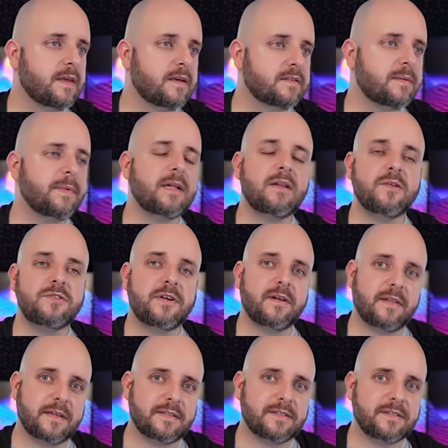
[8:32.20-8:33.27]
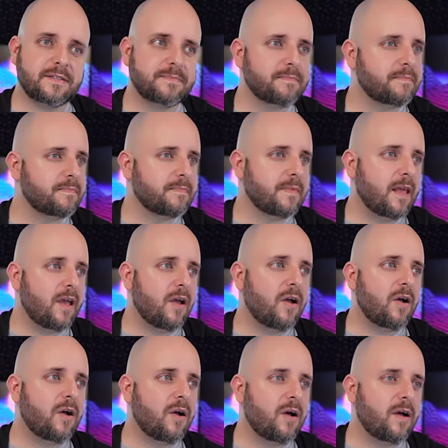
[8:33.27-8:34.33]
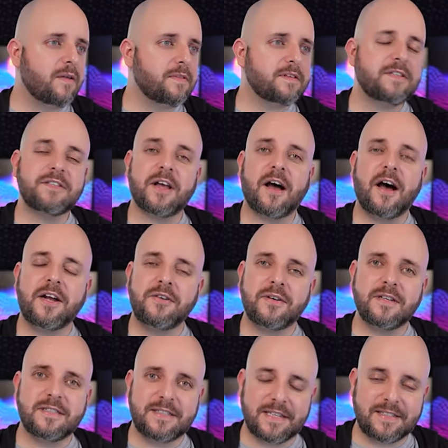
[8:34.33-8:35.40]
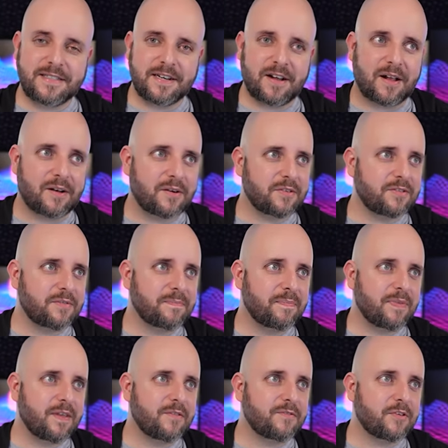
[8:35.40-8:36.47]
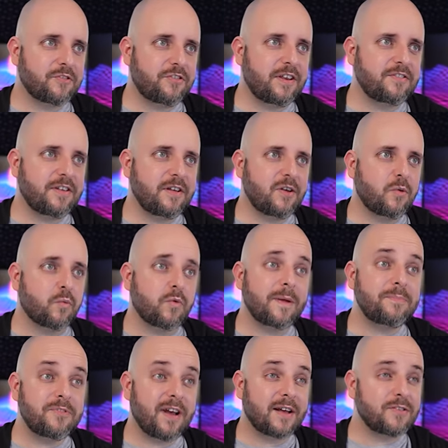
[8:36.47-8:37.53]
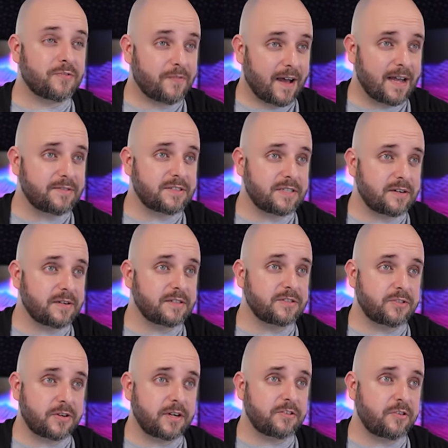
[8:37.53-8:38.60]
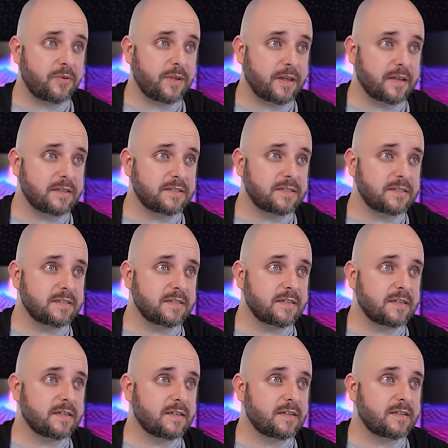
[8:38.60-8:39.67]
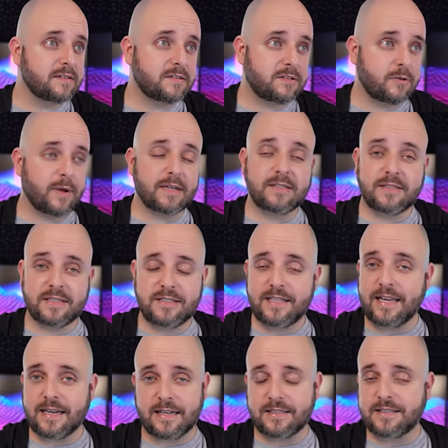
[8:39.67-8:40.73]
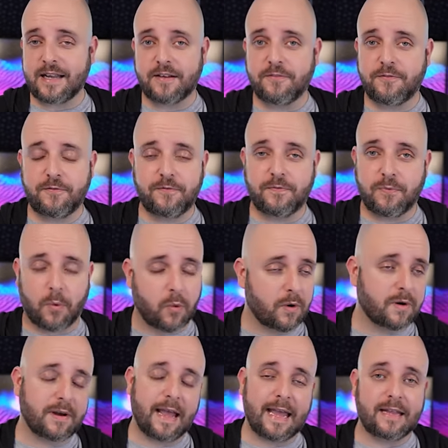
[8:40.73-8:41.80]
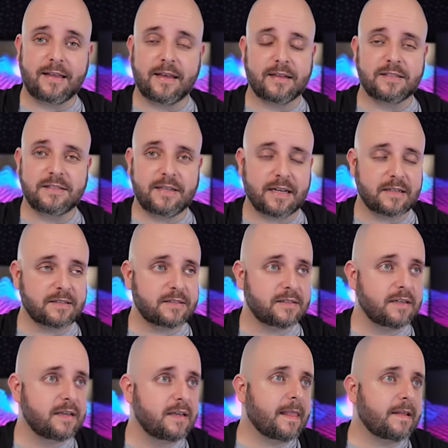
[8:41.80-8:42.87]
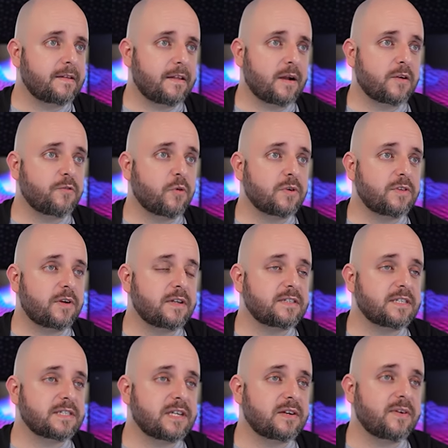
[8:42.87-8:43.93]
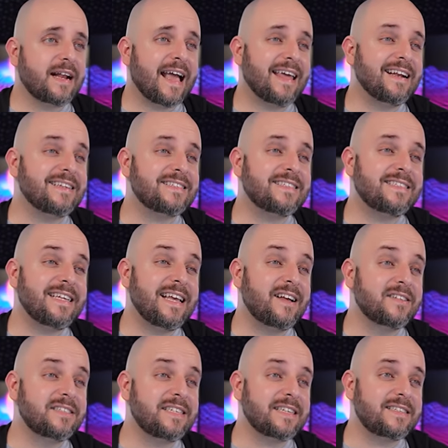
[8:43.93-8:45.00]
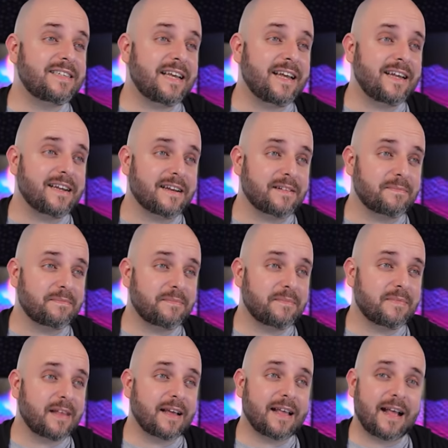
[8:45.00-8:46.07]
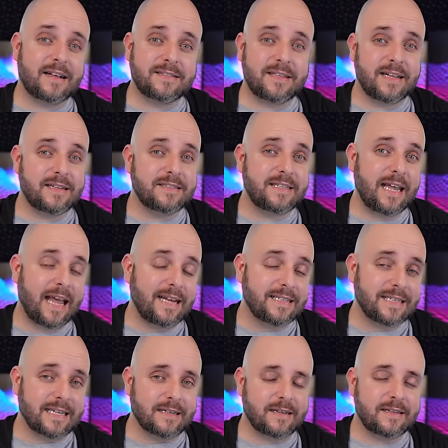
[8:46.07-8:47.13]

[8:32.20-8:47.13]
Something closer to this. This is $160 for G.Skill Ripjaws 5 Series 32 gigs, 2x16. It's not four 8 gig sticks. DDR4 3600 and it's CL16, not CAS latency 18.